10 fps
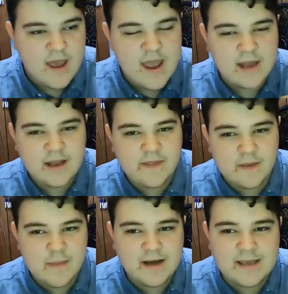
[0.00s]
And
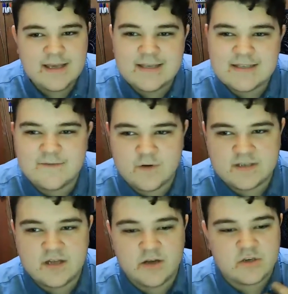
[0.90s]
they made it easy for
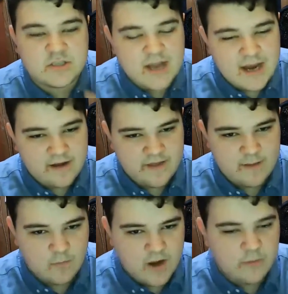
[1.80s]
us to understand
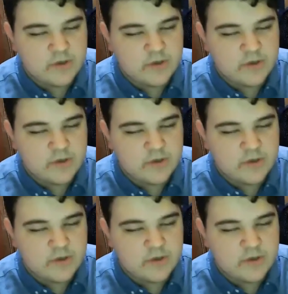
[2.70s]
them, right?